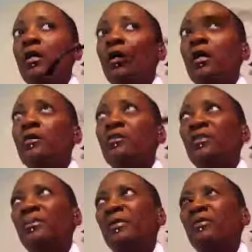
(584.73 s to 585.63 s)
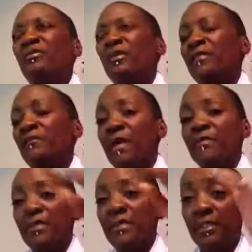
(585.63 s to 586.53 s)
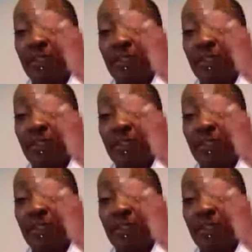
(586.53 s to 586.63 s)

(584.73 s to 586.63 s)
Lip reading: hers has been on for like 5 or 10